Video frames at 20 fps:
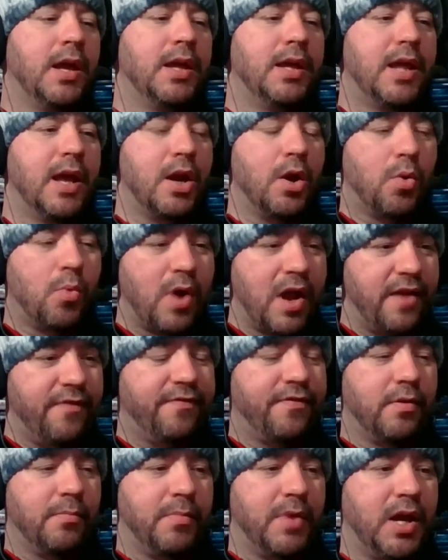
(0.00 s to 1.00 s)
Get away
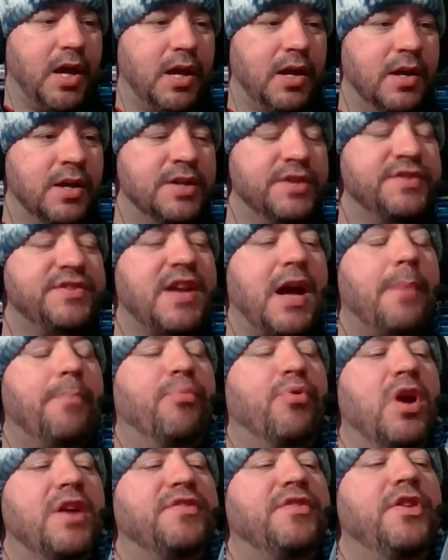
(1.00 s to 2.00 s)
from me. Stop
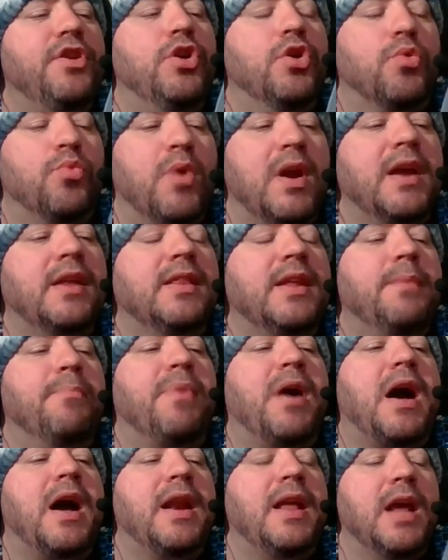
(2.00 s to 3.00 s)
pressing your wrinkly
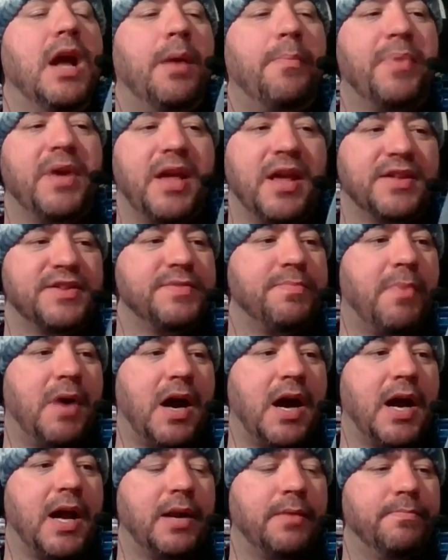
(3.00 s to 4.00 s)
body up against
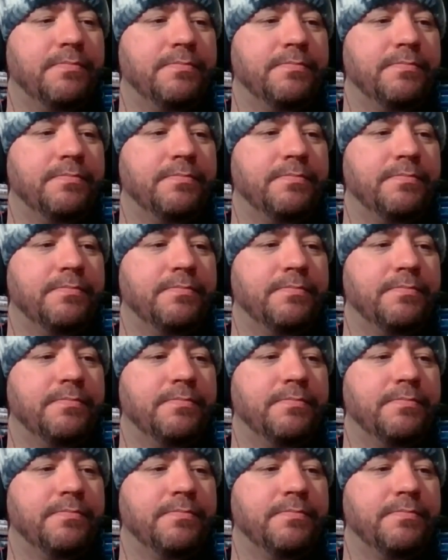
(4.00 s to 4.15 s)
mine.